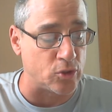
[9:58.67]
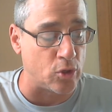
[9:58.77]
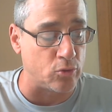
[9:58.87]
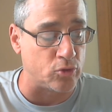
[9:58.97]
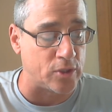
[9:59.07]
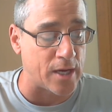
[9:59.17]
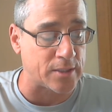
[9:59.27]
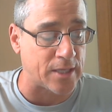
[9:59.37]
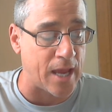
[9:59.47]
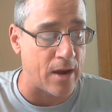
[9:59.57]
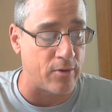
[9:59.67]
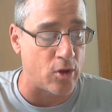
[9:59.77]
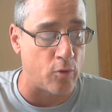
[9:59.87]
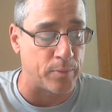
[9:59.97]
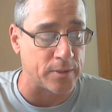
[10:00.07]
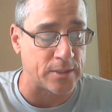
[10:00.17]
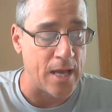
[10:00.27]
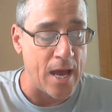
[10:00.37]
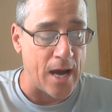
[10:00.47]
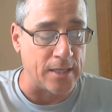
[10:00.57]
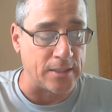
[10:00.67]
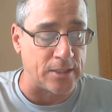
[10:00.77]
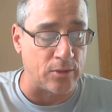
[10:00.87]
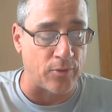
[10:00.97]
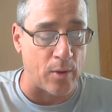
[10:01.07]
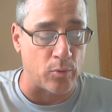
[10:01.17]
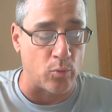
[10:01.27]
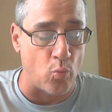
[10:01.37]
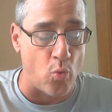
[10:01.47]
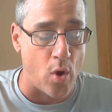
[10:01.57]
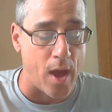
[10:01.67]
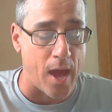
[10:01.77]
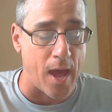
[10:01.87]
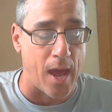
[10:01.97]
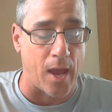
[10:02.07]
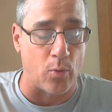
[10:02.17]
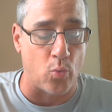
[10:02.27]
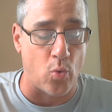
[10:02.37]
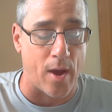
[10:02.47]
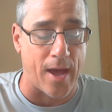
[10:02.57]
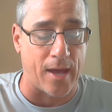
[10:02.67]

those ducks carried Opus until they were way, way